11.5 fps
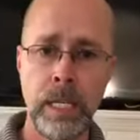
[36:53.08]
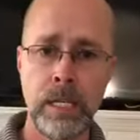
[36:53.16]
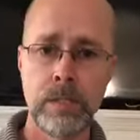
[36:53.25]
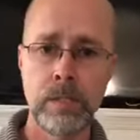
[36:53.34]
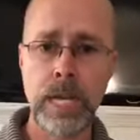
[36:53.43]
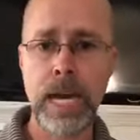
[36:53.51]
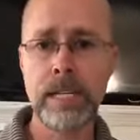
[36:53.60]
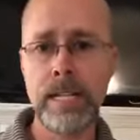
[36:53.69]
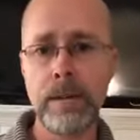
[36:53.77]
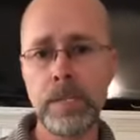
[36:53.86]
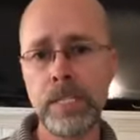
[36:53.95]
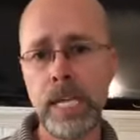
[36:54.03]
So God is
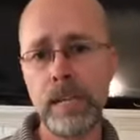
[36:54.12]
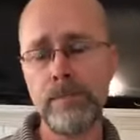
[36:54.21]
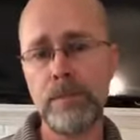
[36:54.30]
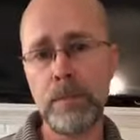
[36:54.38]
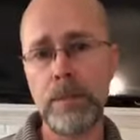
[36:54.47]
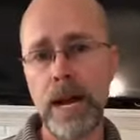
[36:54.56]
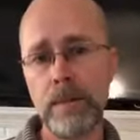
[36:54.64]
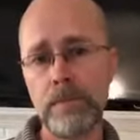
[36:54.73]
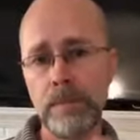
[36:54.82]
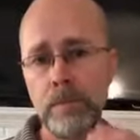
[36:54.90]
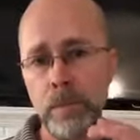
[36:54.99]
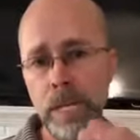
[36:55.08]
able to take you from the bottom
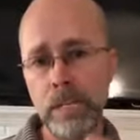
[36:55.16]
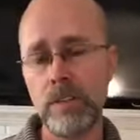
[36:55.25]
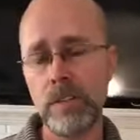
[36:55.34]
and bring you